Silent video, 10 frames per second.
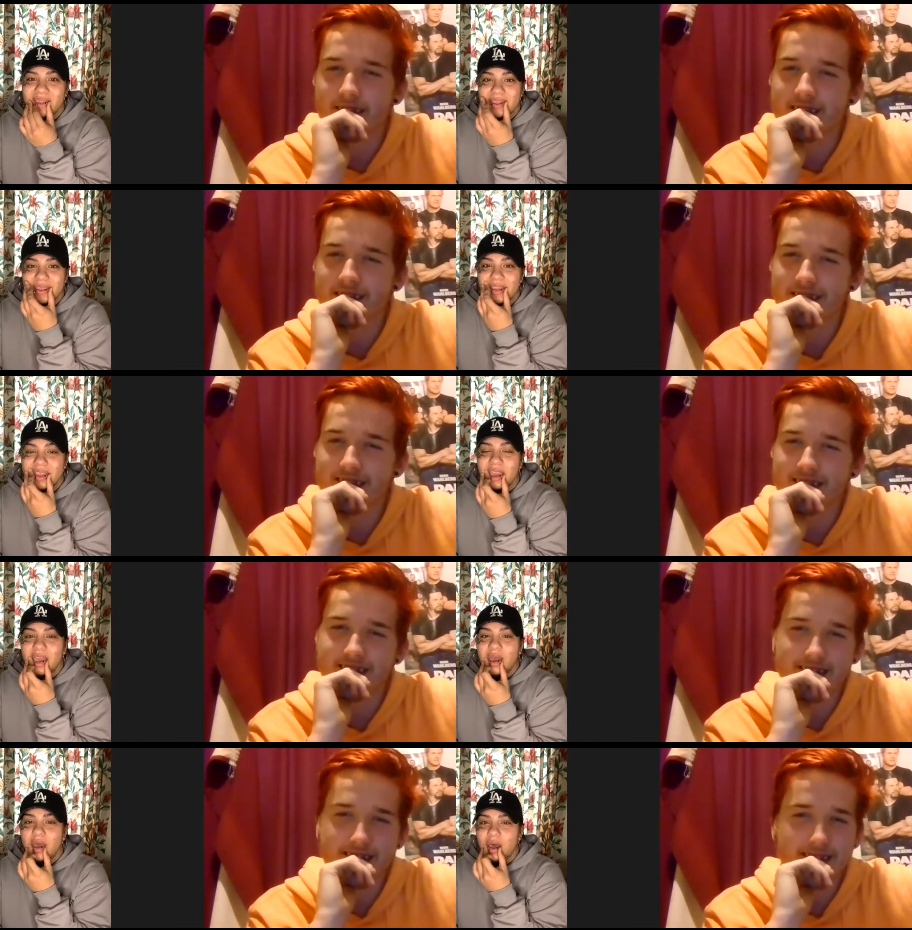
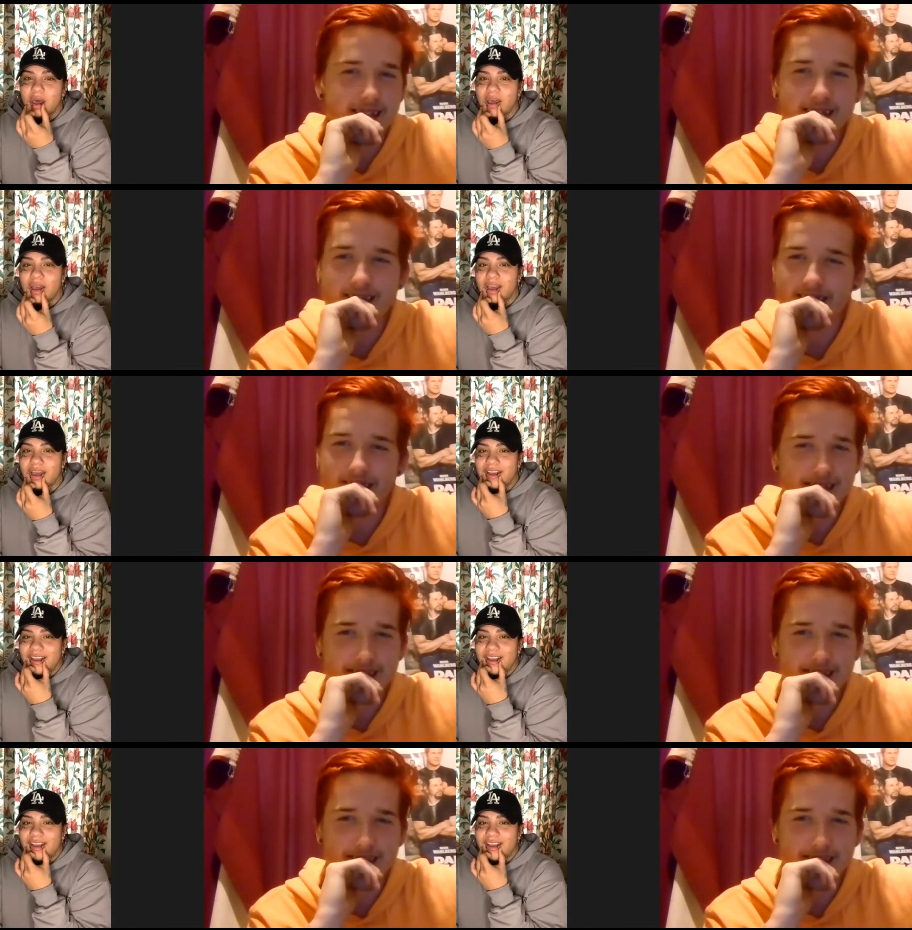Nobody speaks.